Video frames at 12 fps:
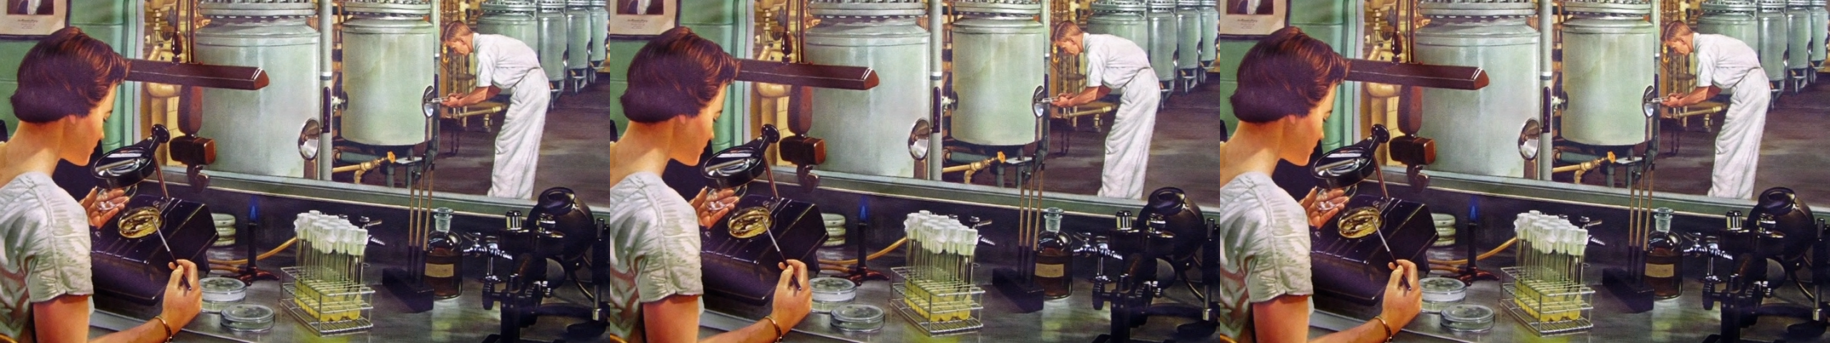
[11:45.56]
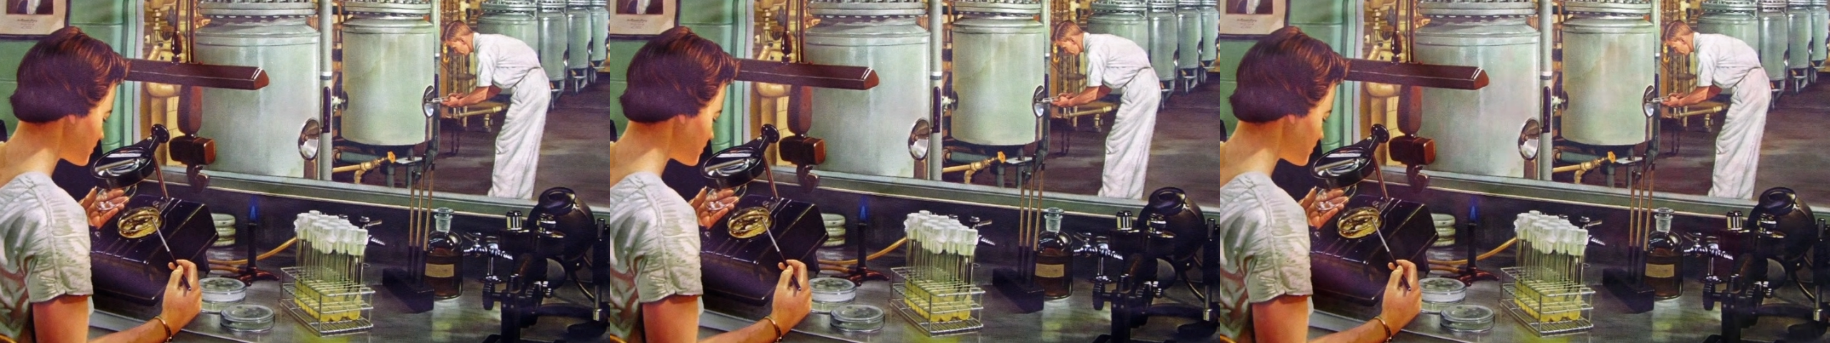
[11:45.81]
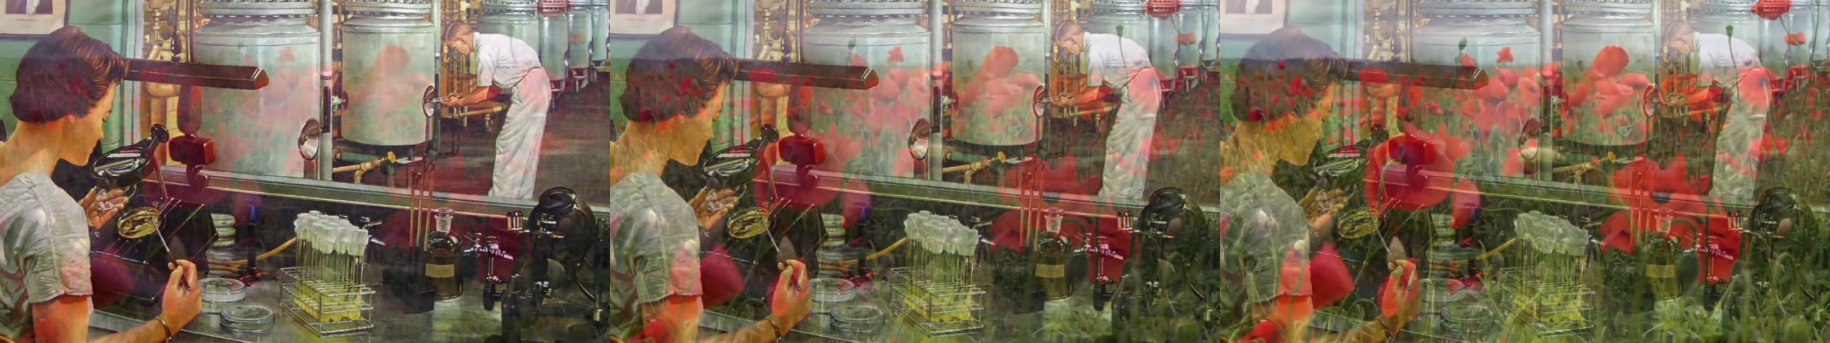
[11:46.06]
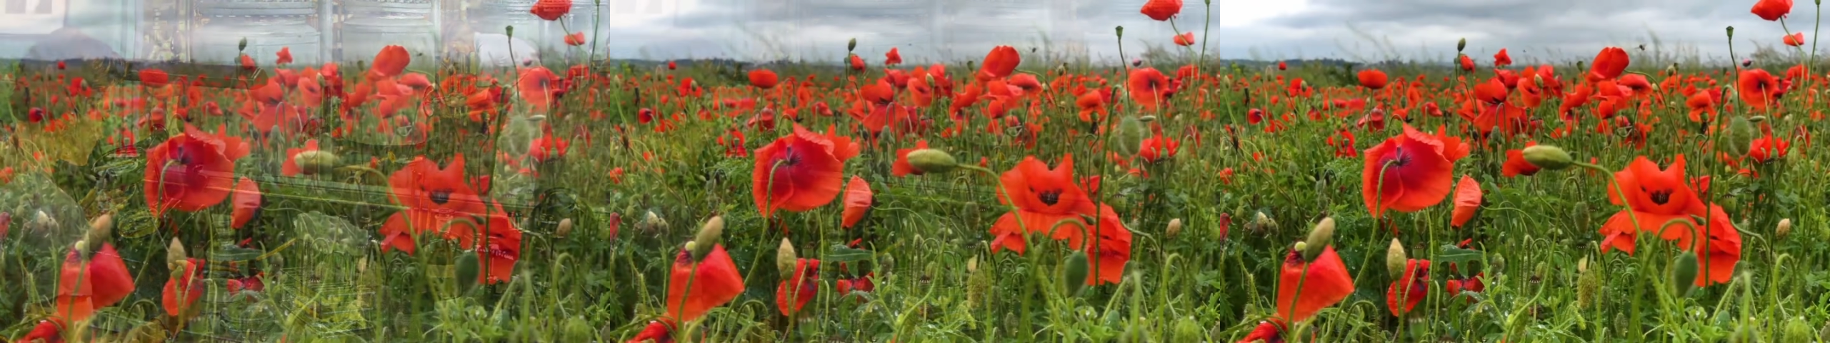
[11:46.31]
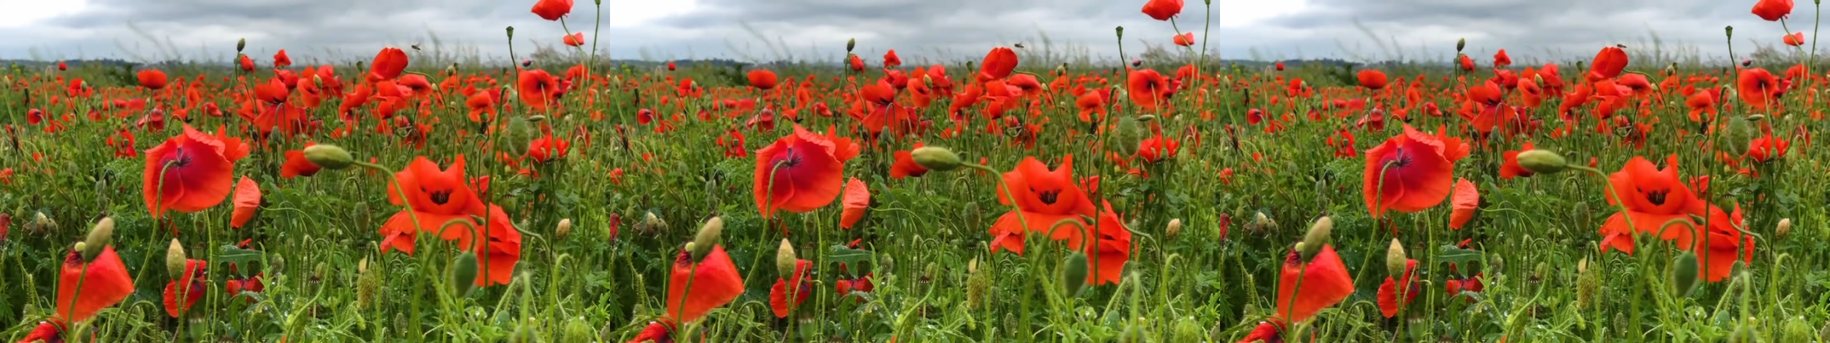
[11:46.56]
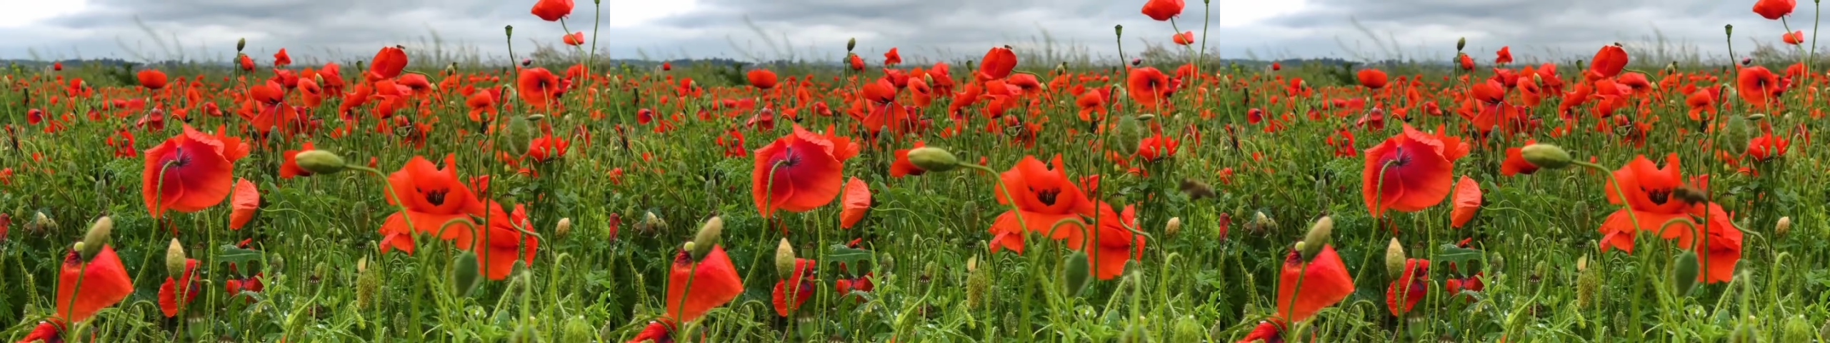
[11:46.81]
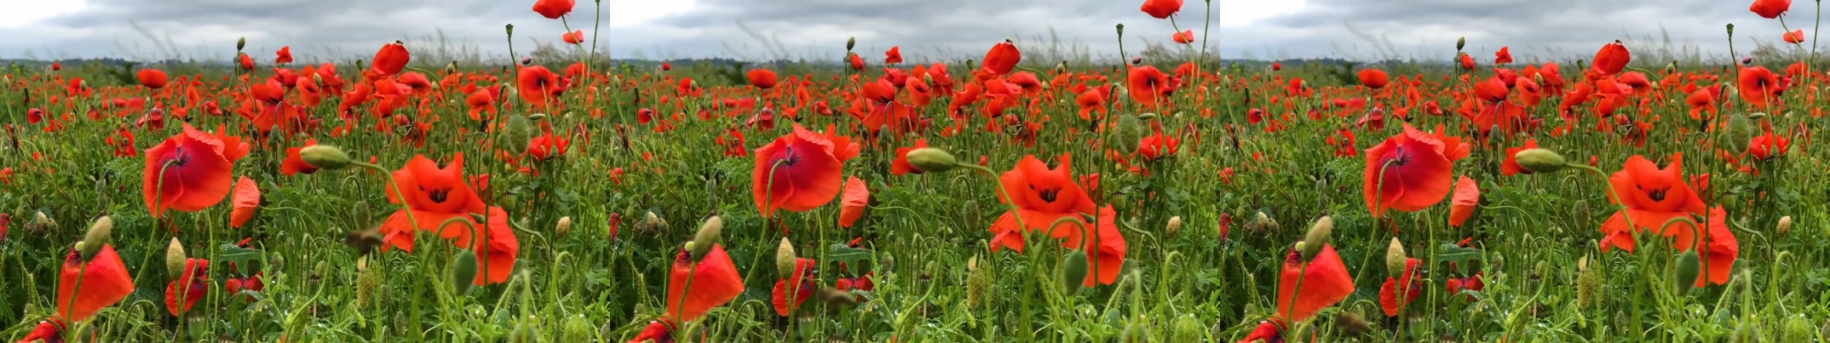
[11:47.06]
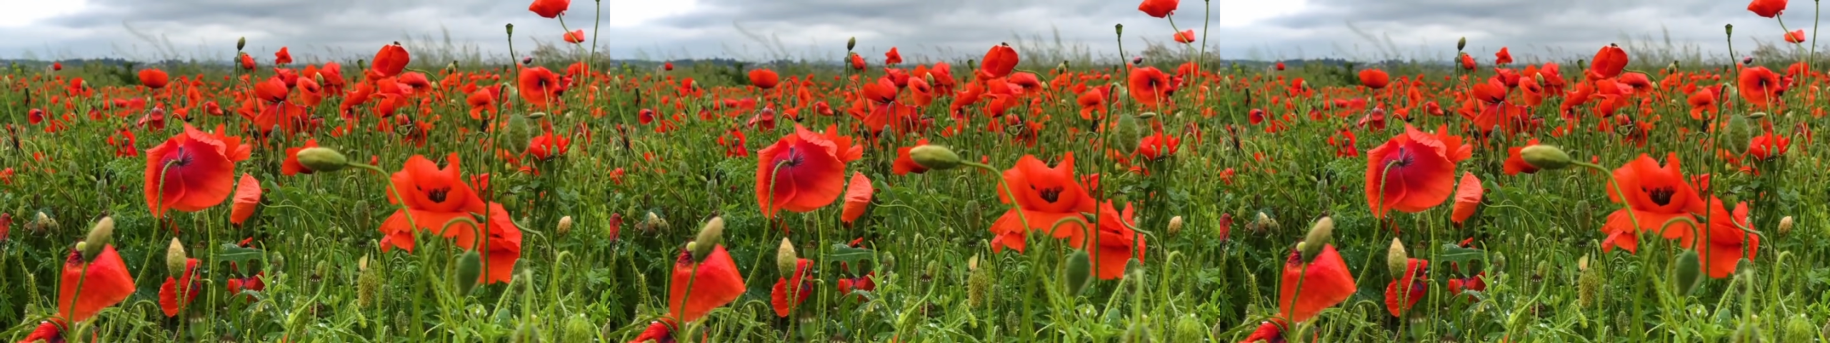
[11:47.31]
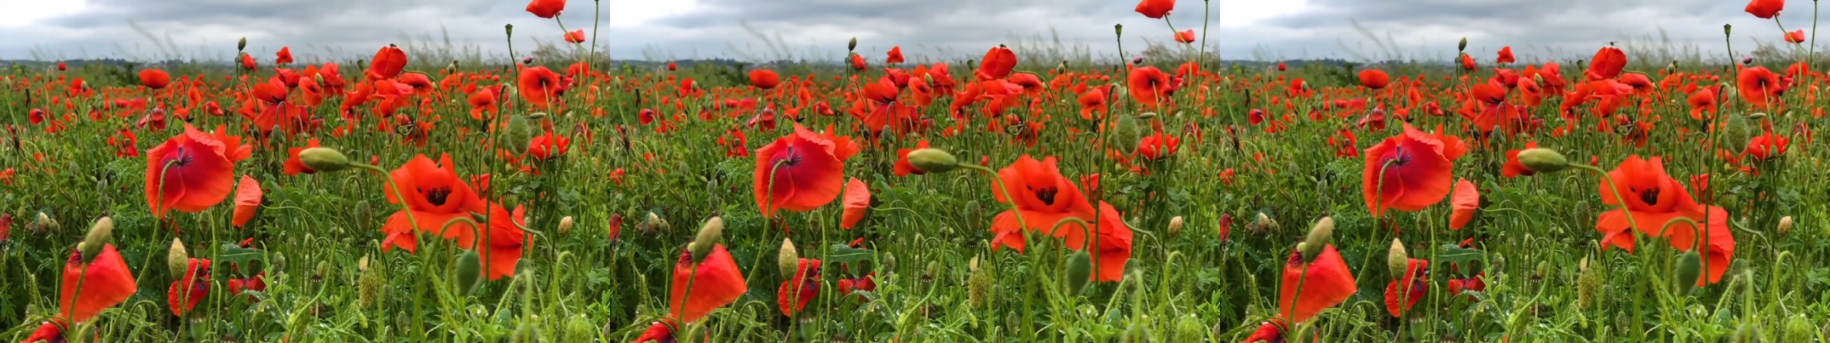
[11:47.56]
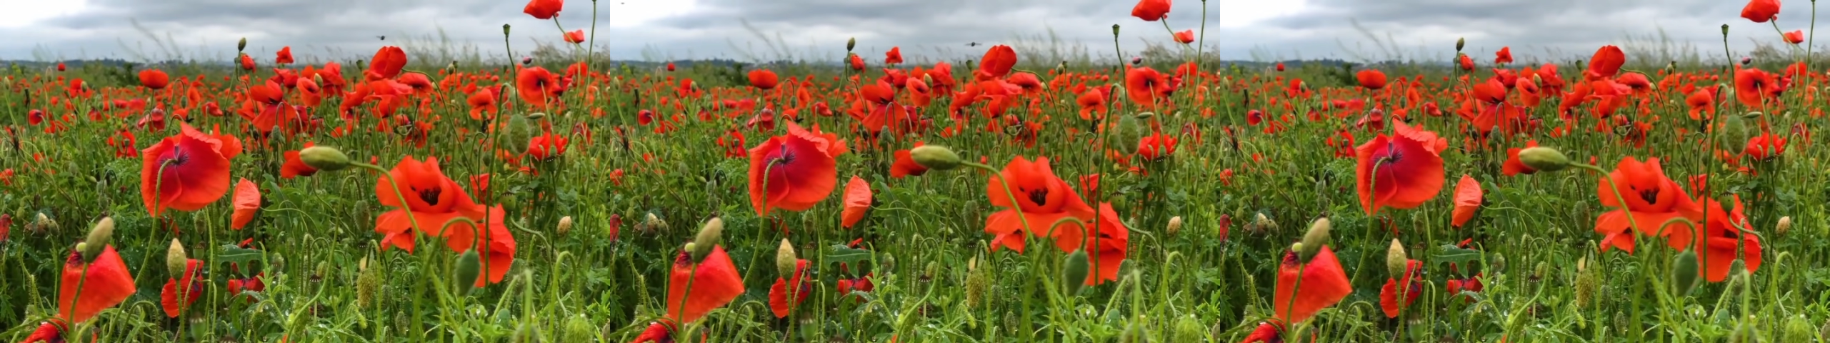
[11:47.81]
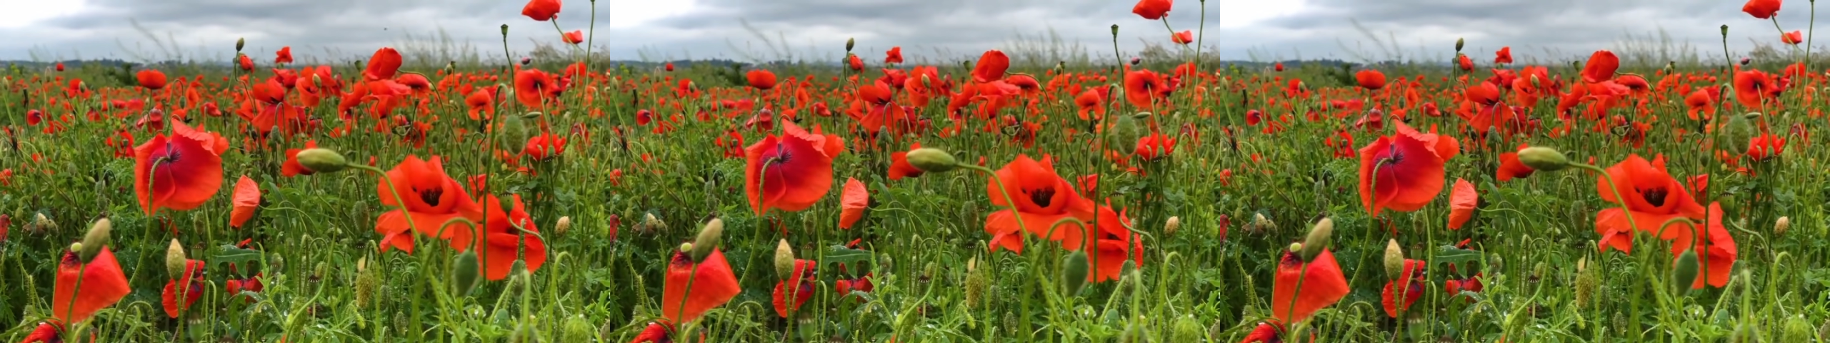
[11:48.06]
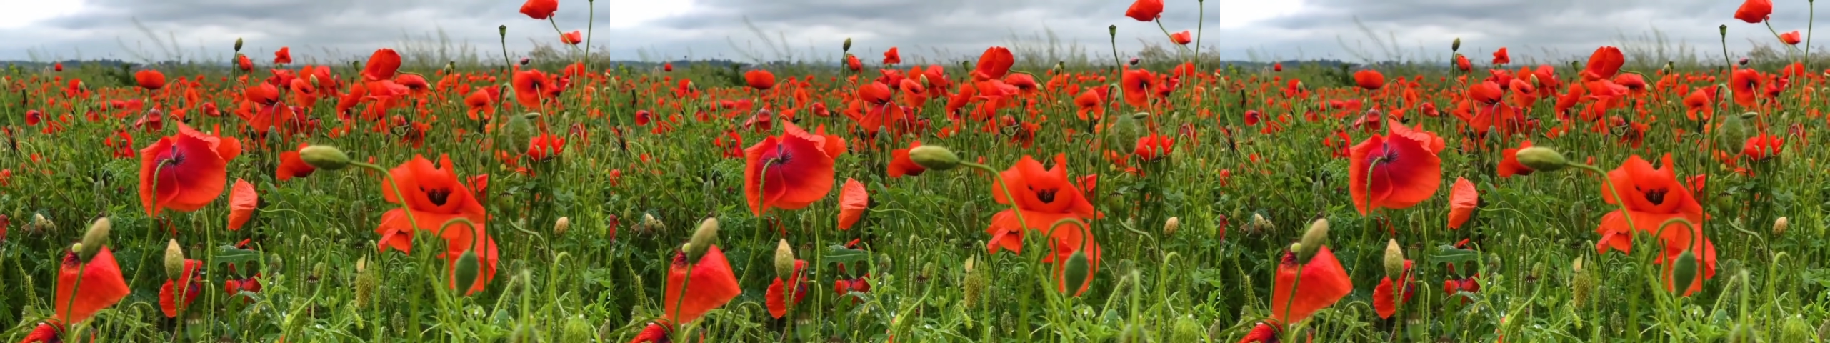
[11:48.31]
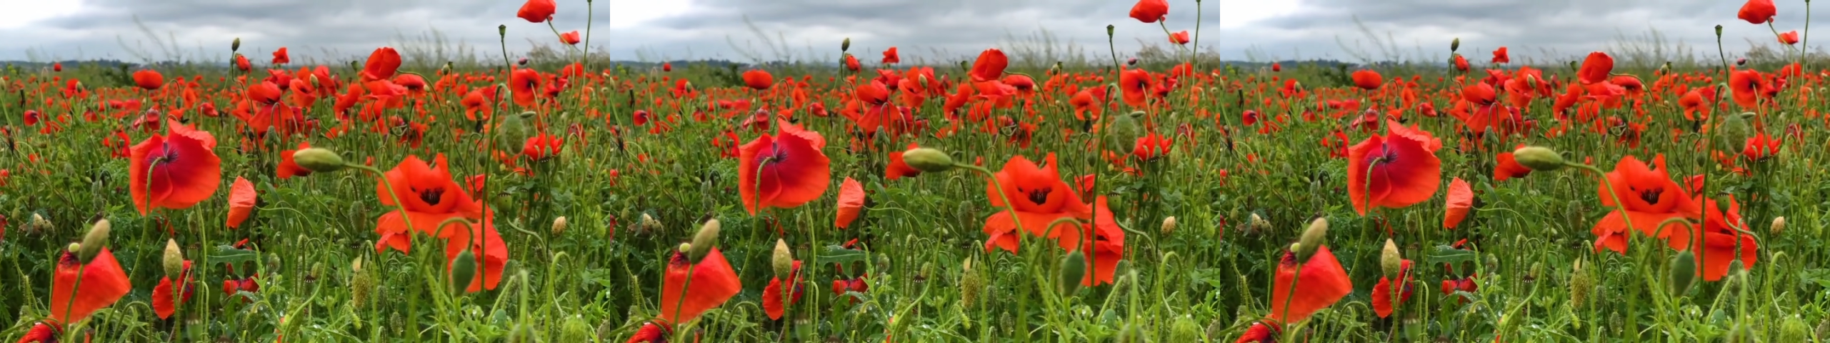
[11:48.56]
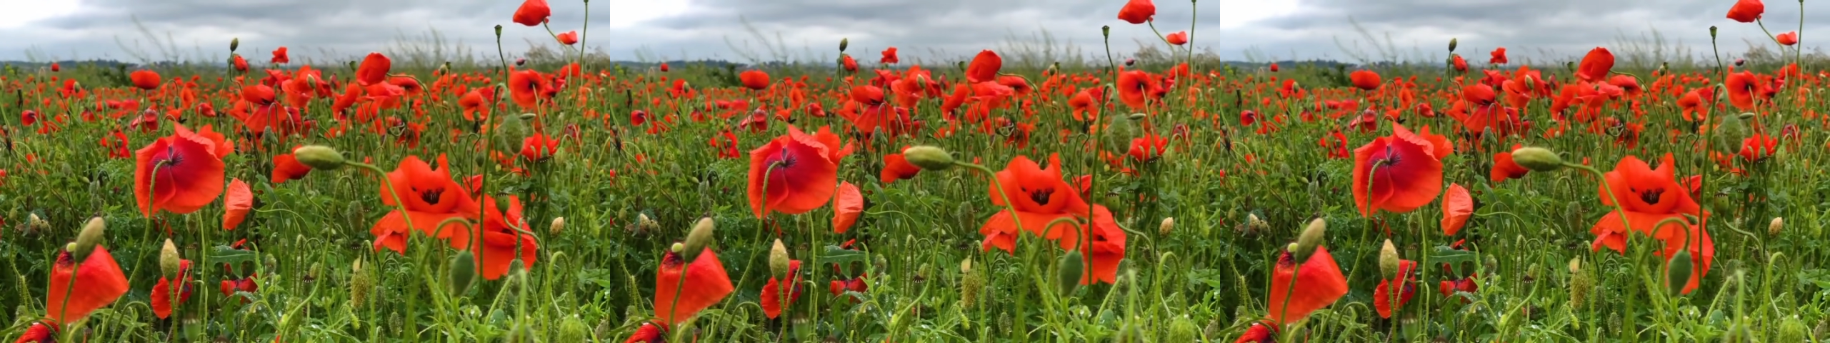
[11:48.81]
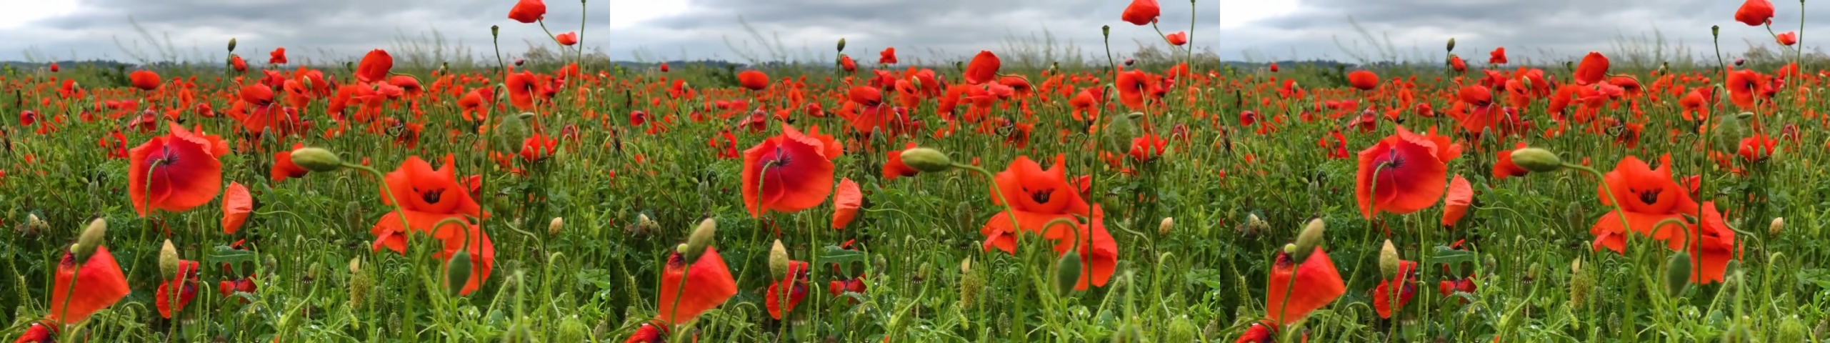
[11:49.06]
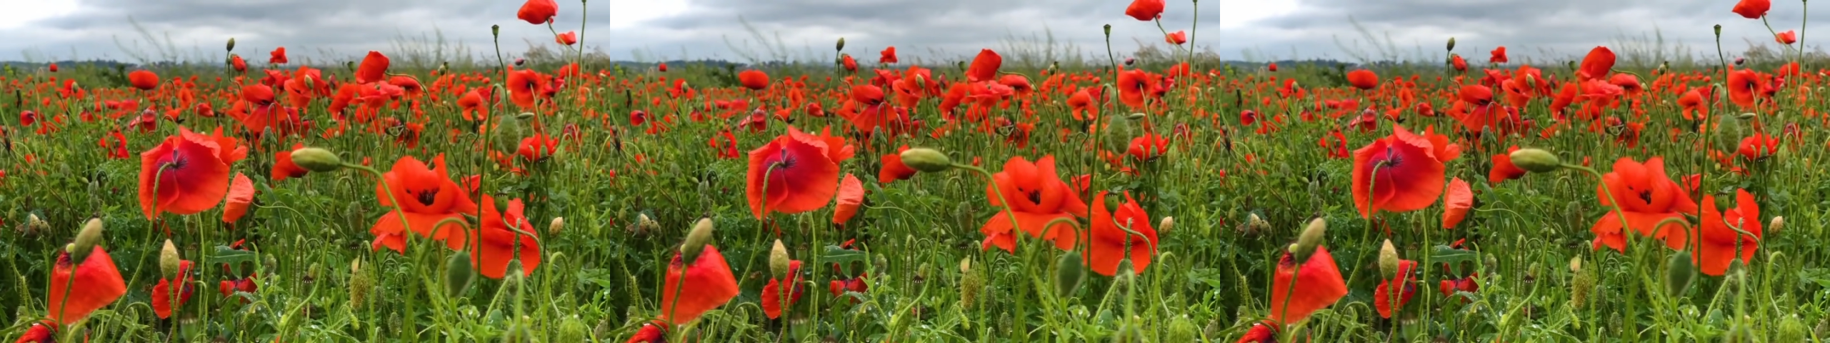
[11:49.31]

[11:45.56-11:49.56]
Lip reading: Nobody's mouth can be seen.